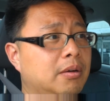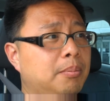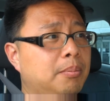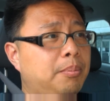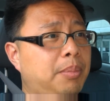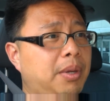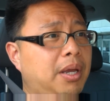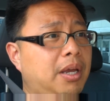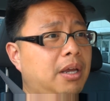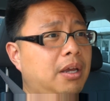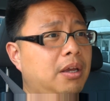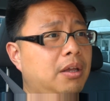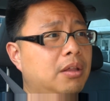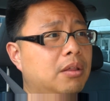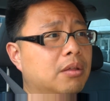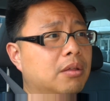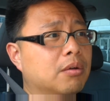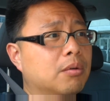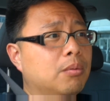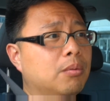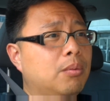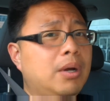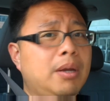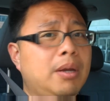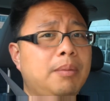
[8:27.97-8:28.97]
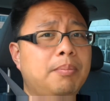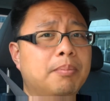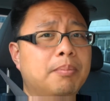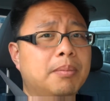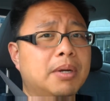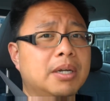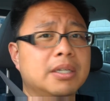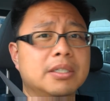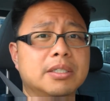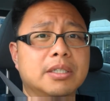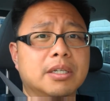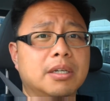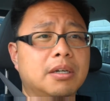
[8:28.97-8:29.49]
bathe or wipe
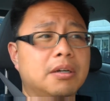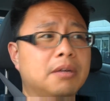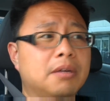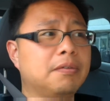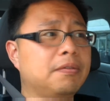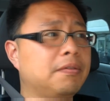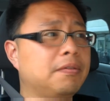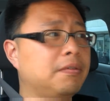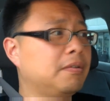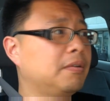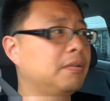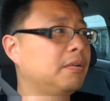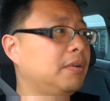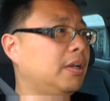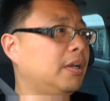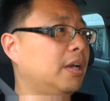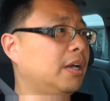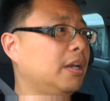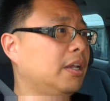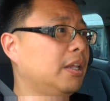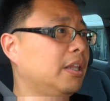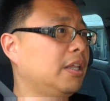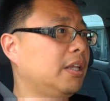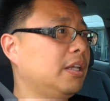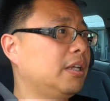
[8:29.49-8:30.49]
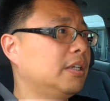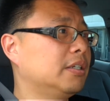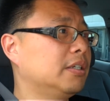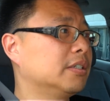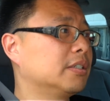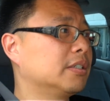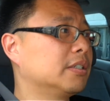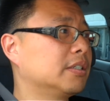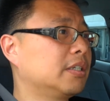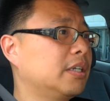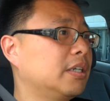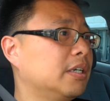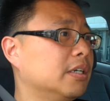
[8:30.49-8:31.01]
myself. None of these
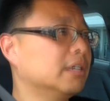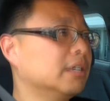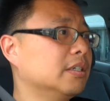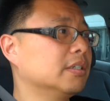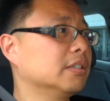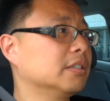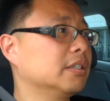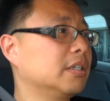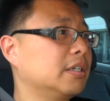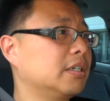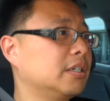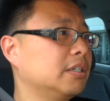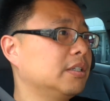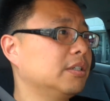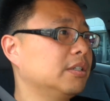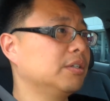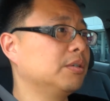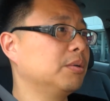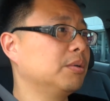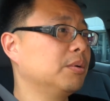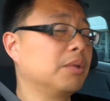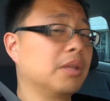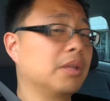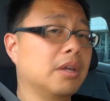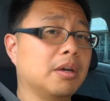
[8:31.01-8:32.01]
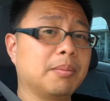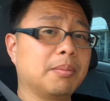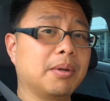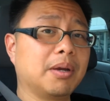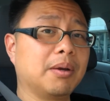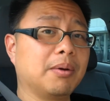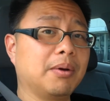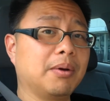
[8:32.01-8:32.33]
skills I can do without my